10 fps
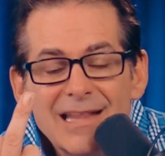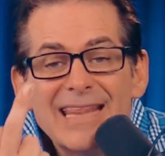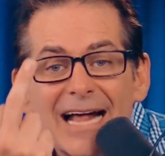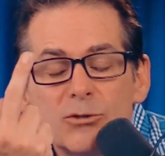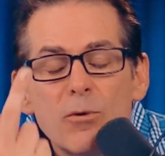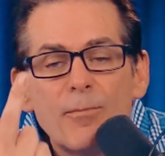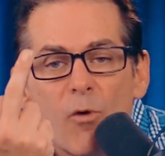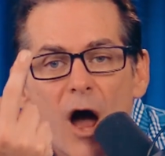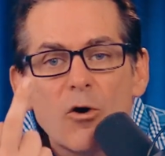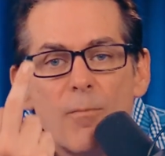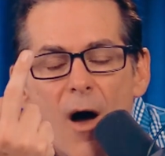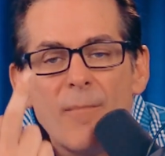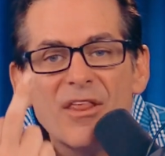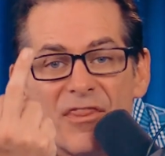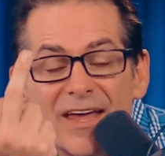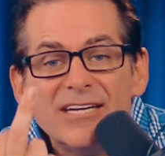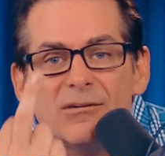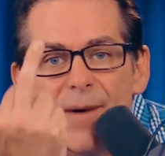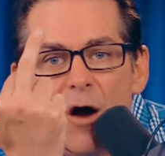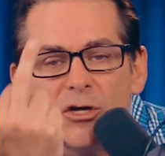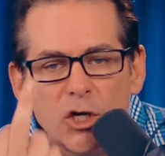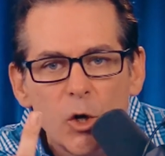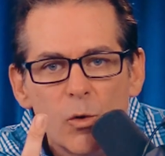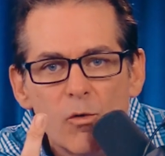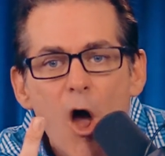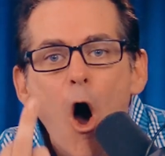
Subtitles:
That's what Barack Obama thinks about you,